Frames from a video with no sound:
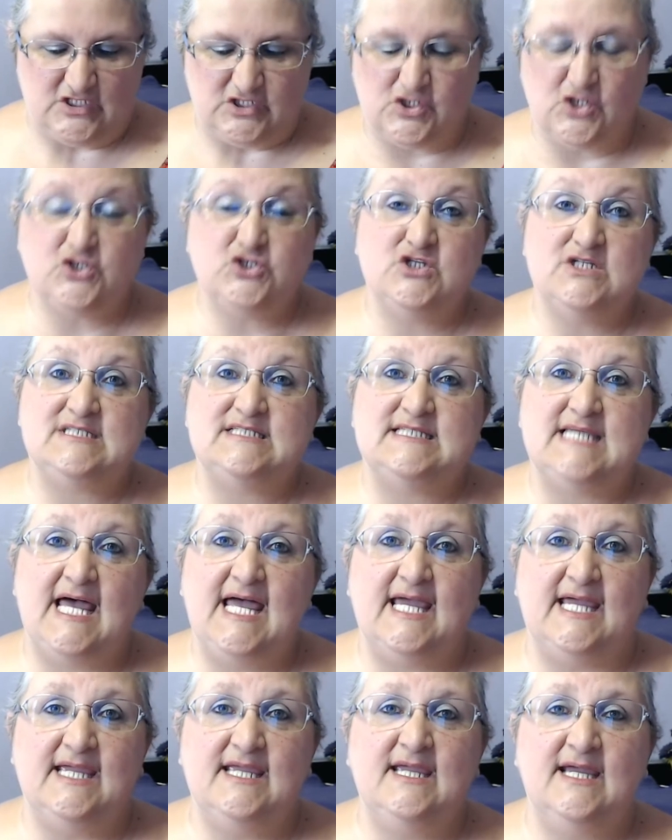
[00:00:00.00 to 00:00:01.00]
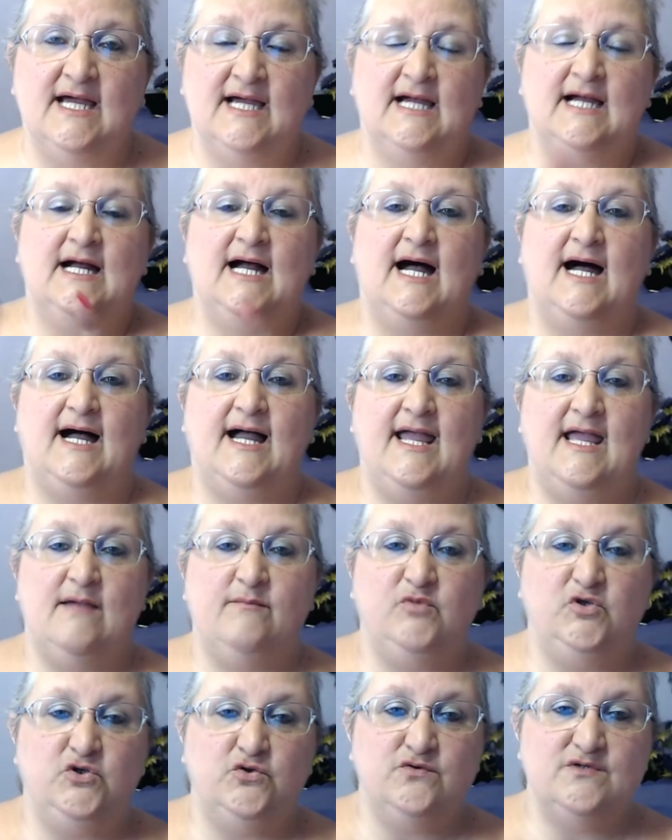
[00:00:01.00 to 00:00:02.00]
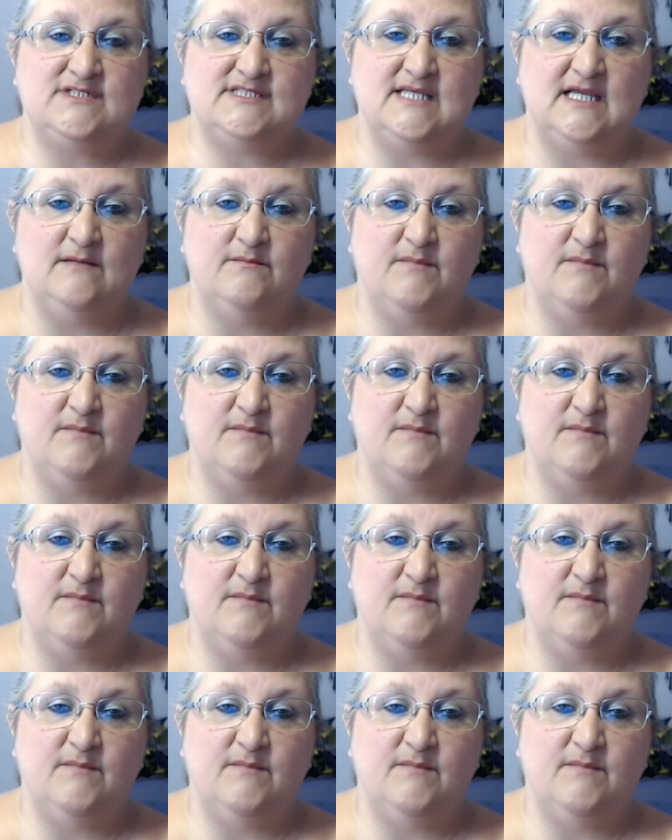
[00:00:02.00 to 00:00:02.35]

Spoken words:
So today I am using my